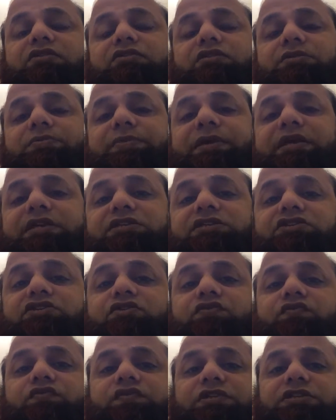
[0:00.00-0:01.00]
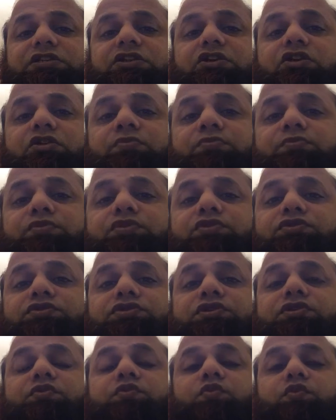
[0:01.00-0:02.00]
basis of which the
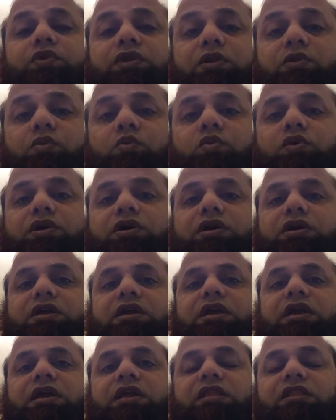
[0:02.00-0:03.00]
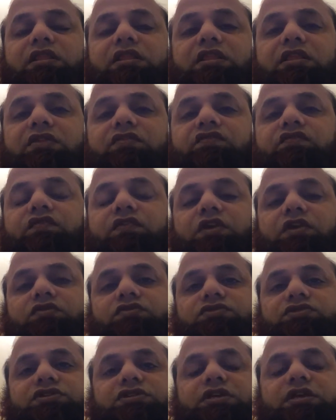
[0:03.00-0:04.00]
computer will work in the
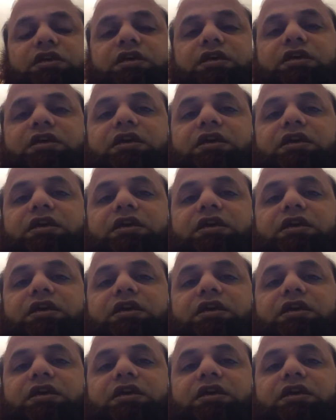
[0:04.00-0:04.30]
future.